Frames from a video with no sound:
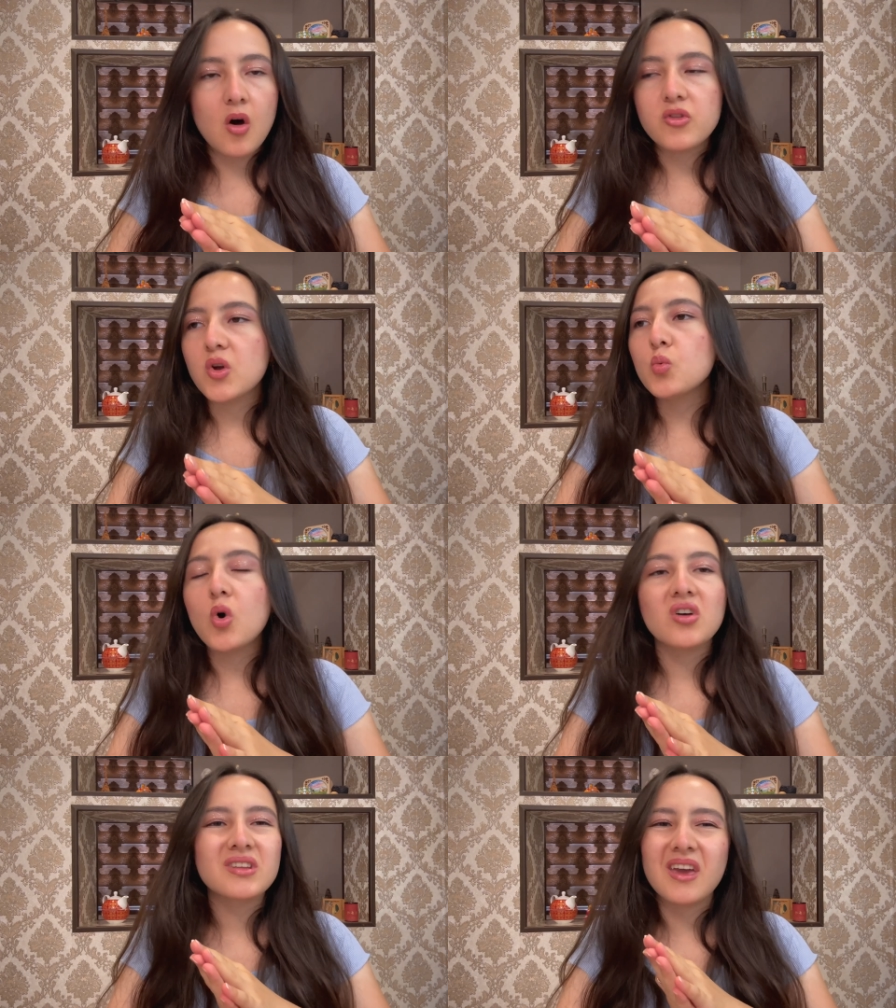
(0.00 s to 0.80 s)
They
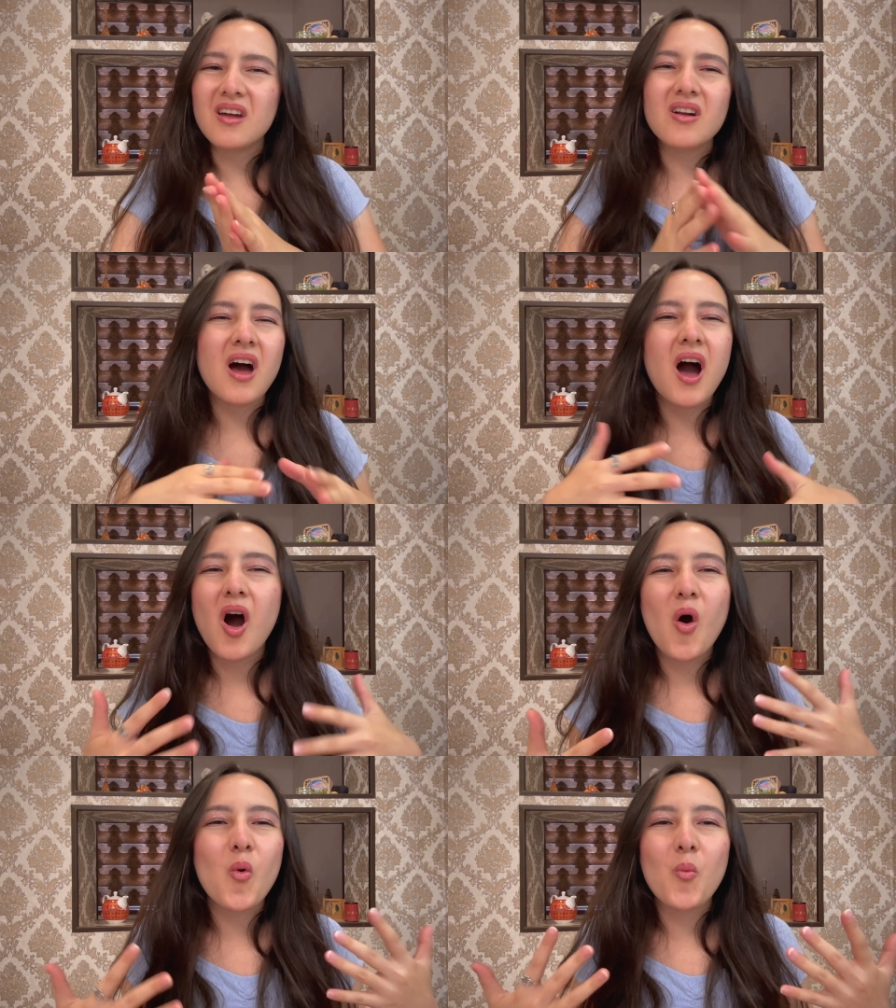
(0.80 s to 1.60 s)
won't care
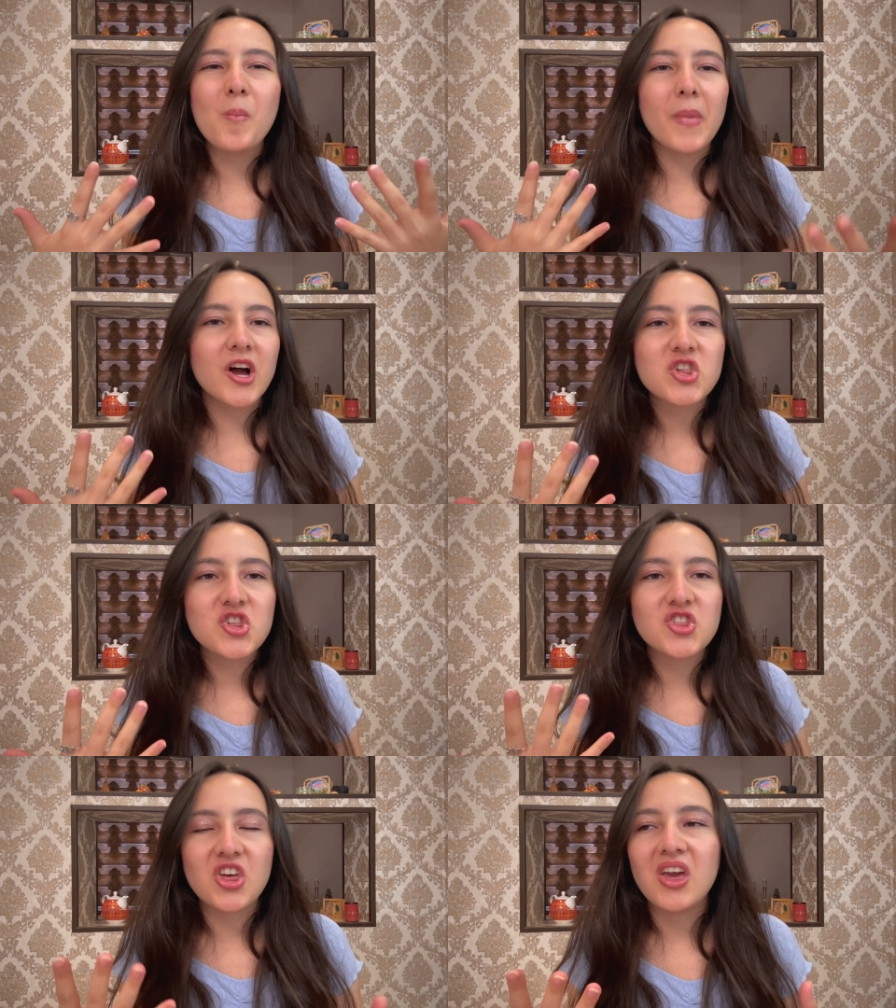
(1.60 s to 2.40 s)
how much
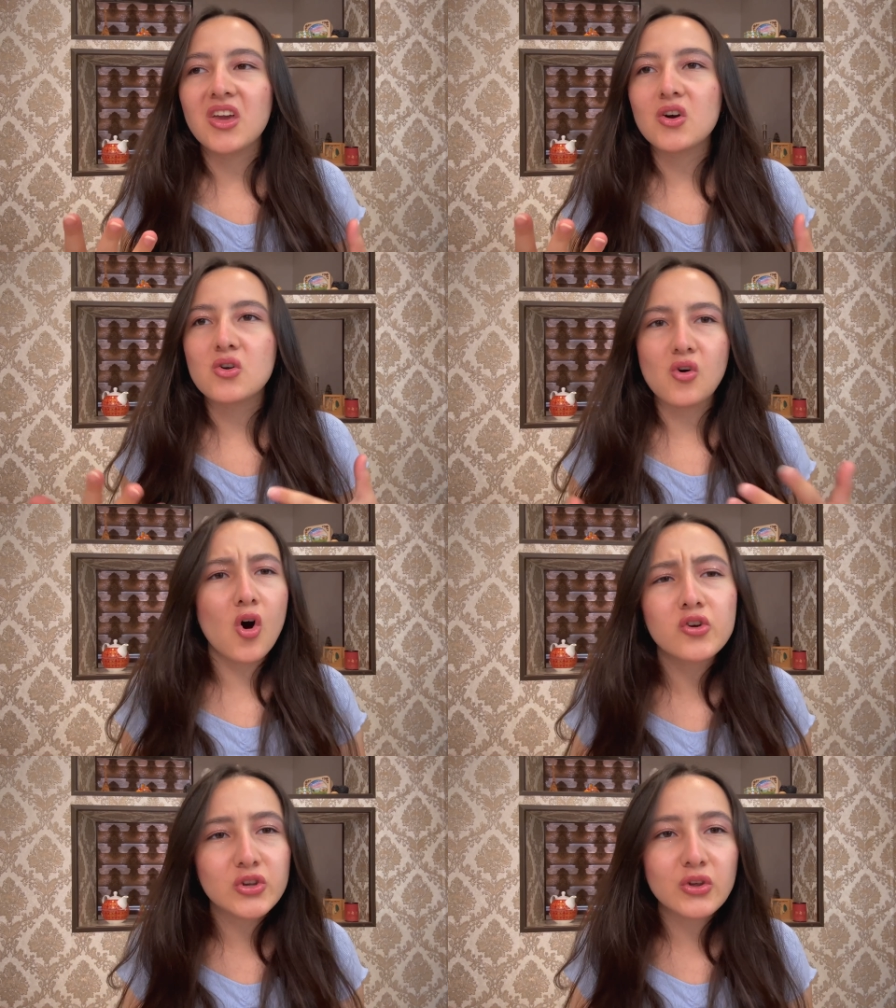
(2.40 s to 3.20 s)
they
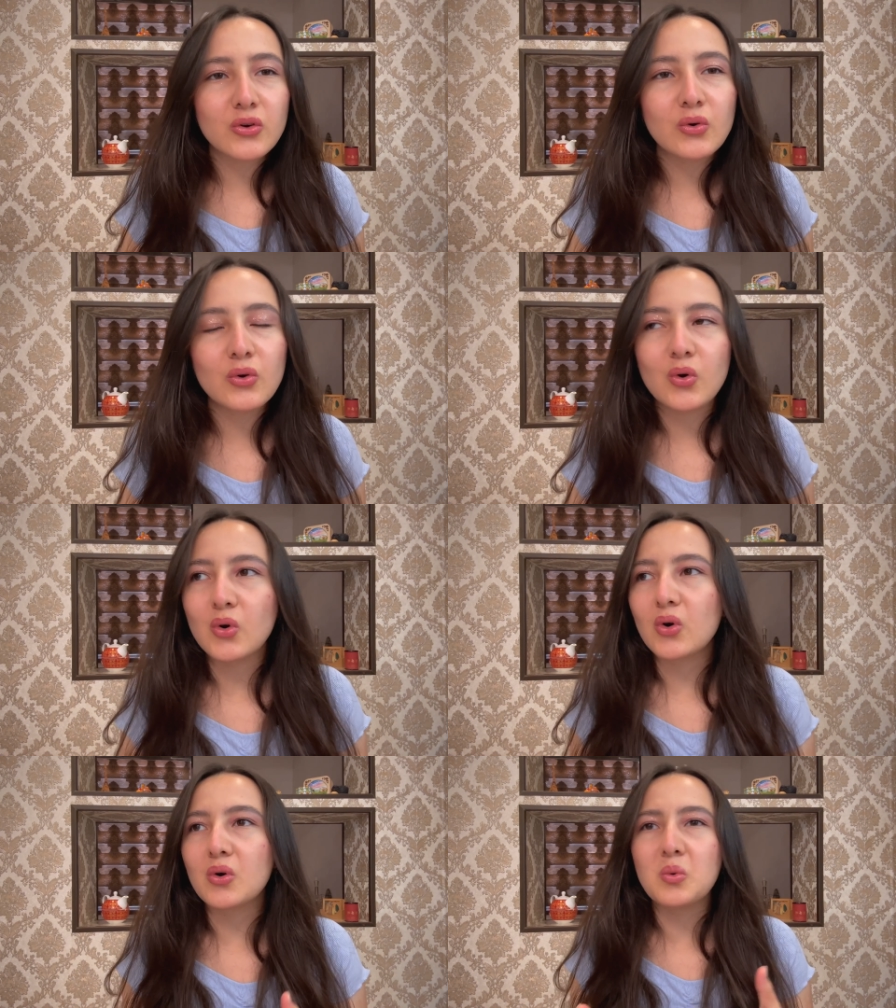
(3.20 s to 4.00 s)
wronged you
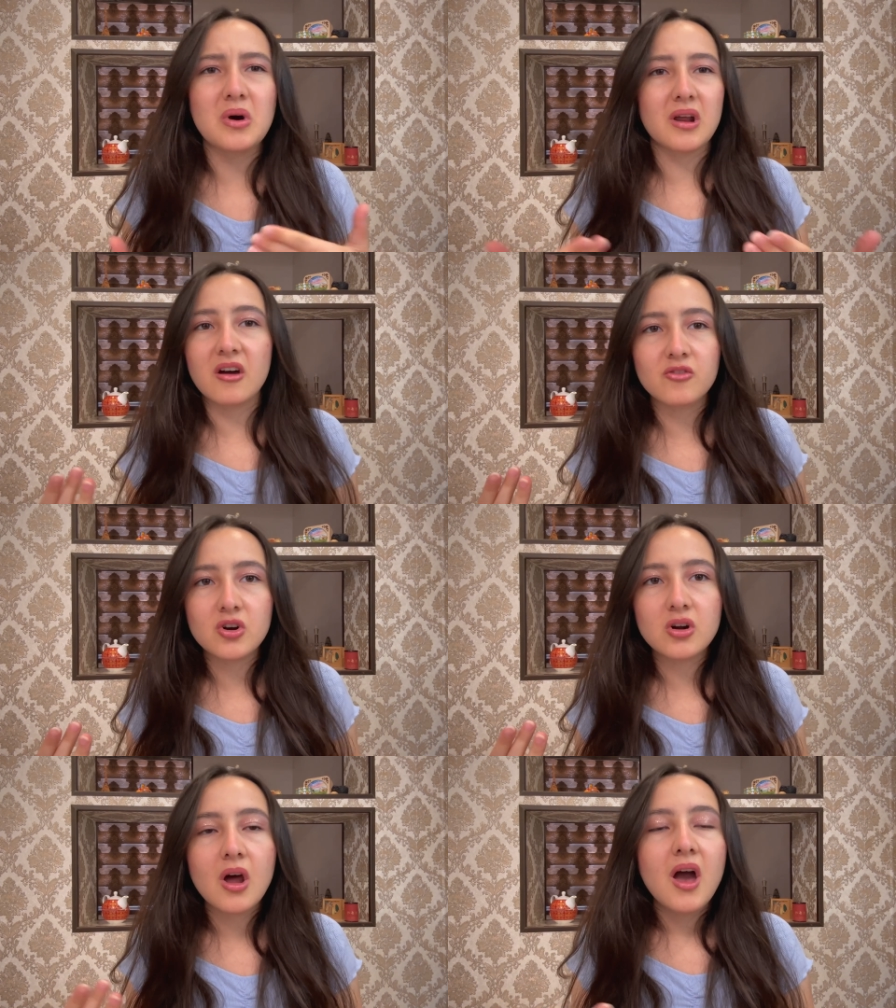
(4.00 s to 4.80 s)
or whatever.